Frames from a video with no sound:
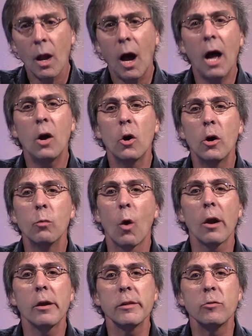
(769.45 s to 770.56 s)
I heard,
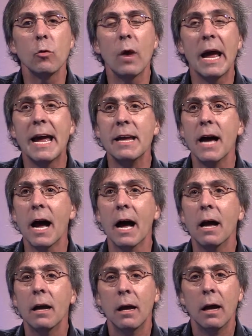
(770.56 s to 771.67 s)
wanted to do a
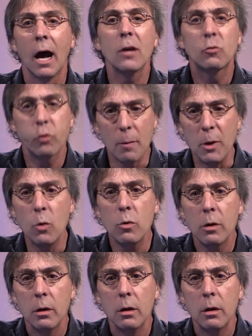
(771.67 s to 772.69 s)
tribute